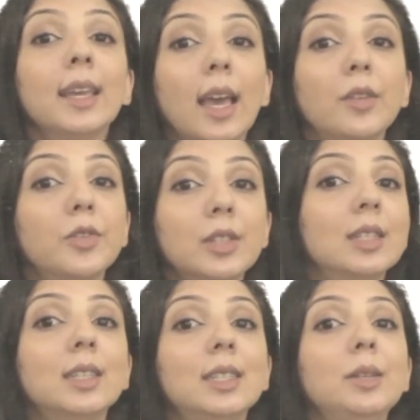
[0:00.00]
Can
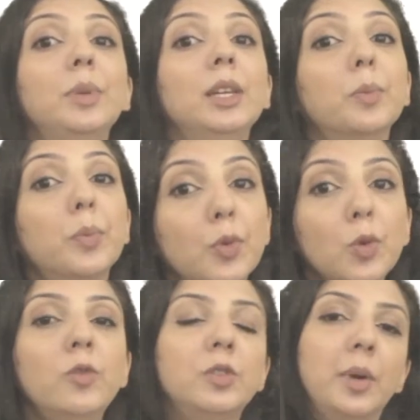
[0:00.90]
fertility be
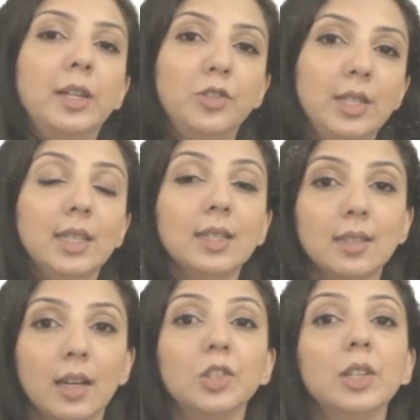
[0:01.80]
improved by treating
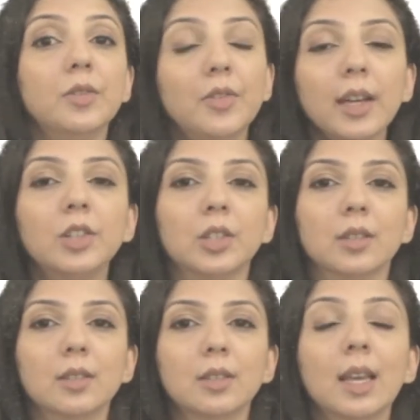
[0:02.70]
such
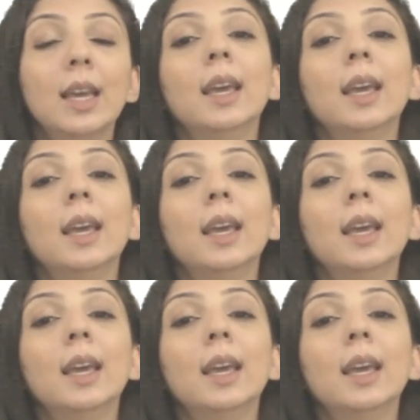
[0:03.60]
infections?